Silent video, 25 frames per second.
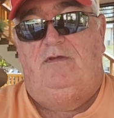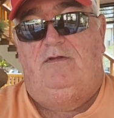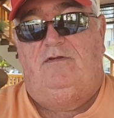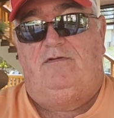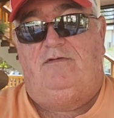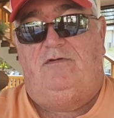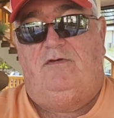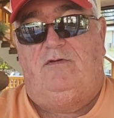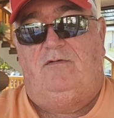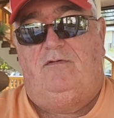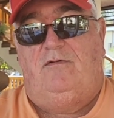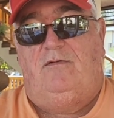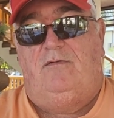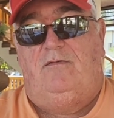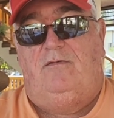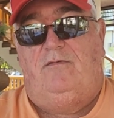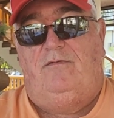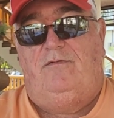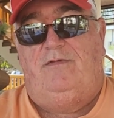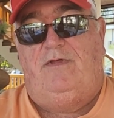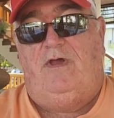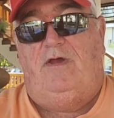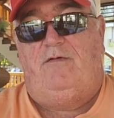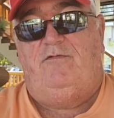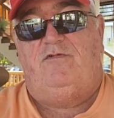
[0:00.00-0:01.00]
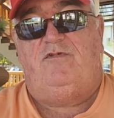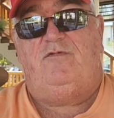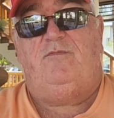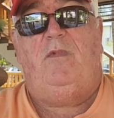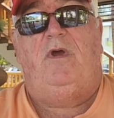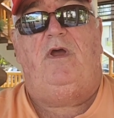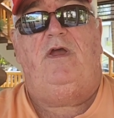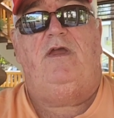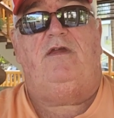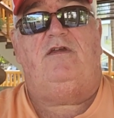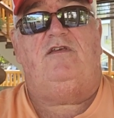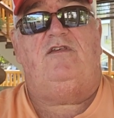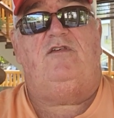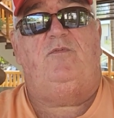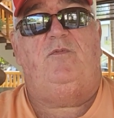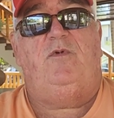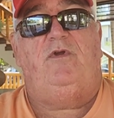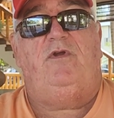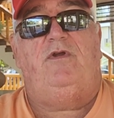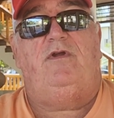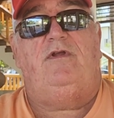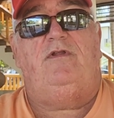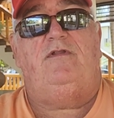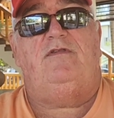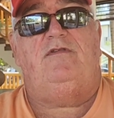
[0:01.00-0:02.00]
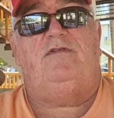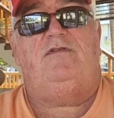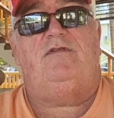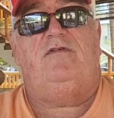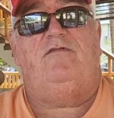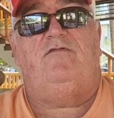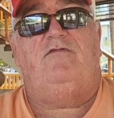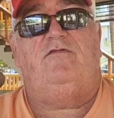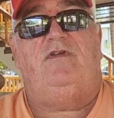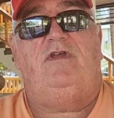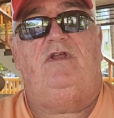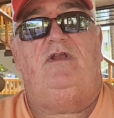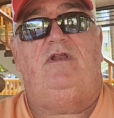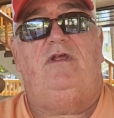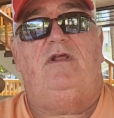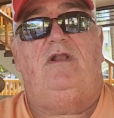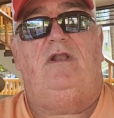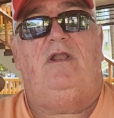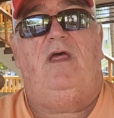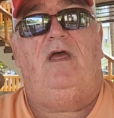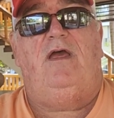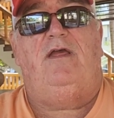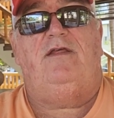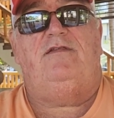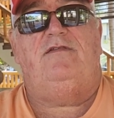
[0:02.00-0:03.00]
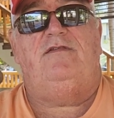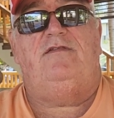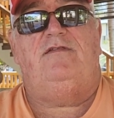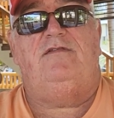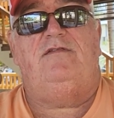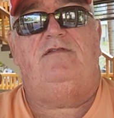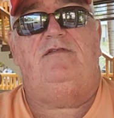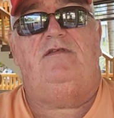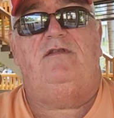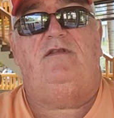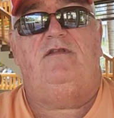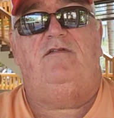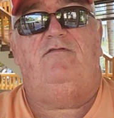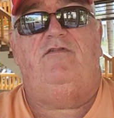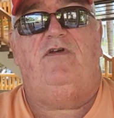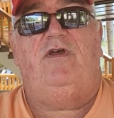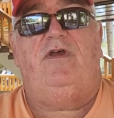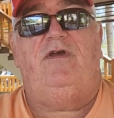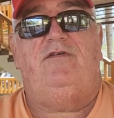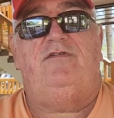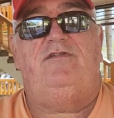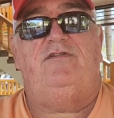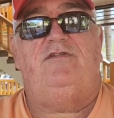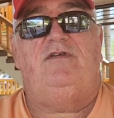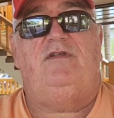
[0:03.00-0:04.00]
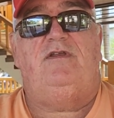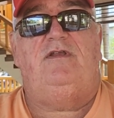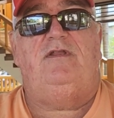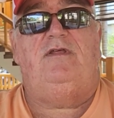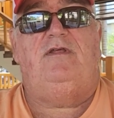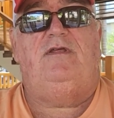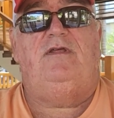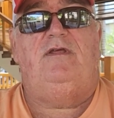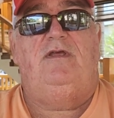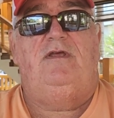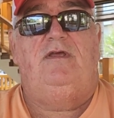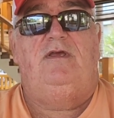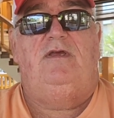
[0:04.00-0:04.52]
So that was my experience of getting a license in Davao City